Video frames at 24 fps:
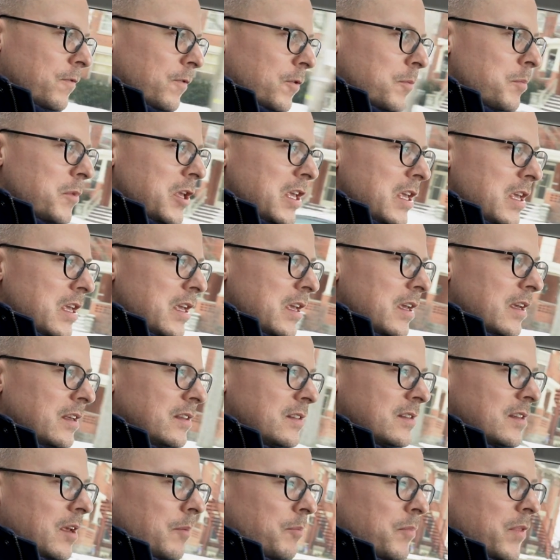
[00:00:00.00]
for me
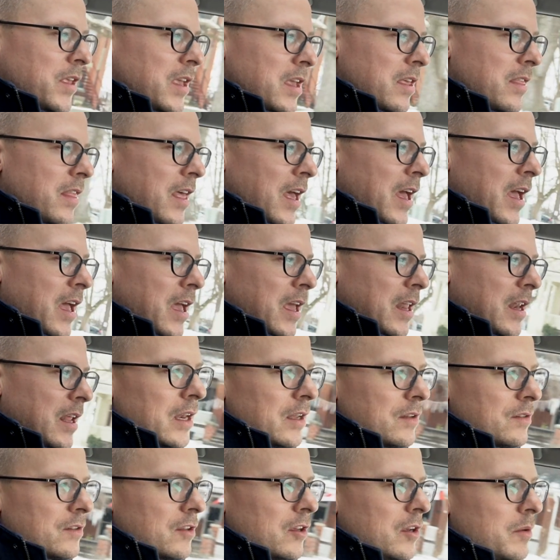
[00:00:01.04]
is something that
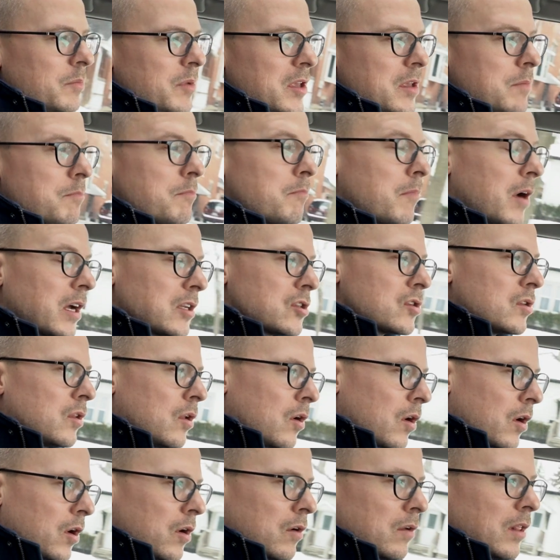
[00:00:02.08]
is going to be much
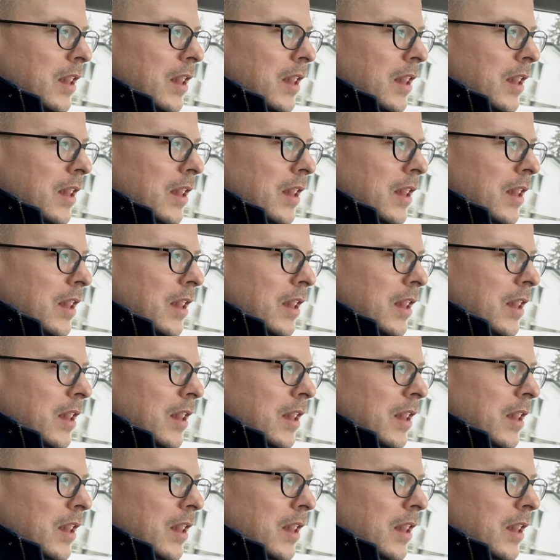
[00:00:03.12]
longer